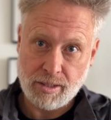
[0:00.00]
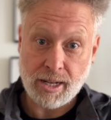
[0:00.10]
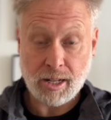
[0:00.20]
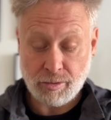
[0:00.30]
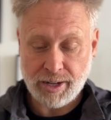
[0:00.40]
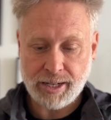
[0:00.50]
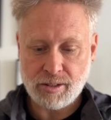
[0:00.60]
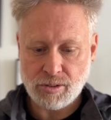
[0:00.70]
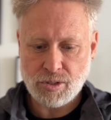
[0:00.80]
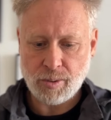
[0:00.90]
And I'll relate
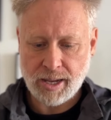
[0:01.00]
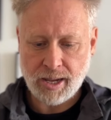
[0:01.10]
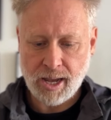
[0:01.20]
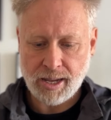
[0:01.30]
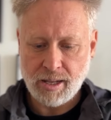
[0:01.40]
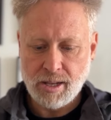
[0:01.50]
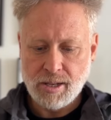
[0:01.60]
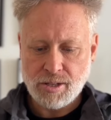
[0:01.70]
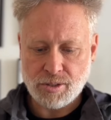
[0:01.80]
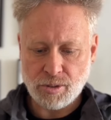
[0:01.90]
those to AI.
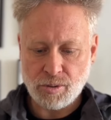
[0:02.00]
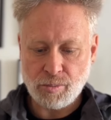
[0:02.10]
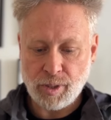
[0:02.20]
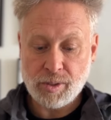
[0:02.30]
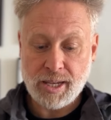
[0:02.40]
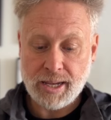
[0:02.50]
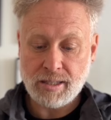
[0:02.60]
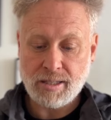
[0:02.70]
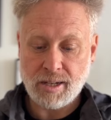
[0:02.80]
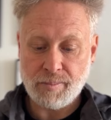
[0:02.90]
So we're looking
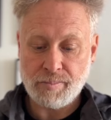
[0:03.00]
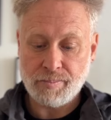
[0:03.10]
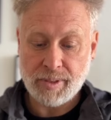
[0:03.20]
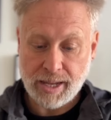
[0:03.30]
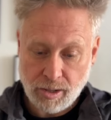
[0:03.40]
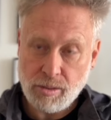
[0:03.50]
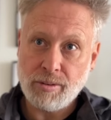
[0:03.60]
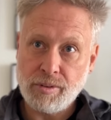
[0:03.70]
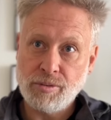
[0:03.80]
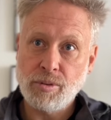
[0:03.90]
at the health
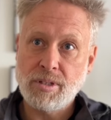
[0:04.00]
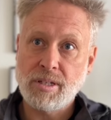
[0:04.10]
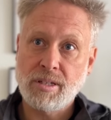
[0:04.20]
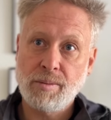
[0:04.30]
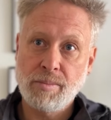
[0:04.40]
of the food system,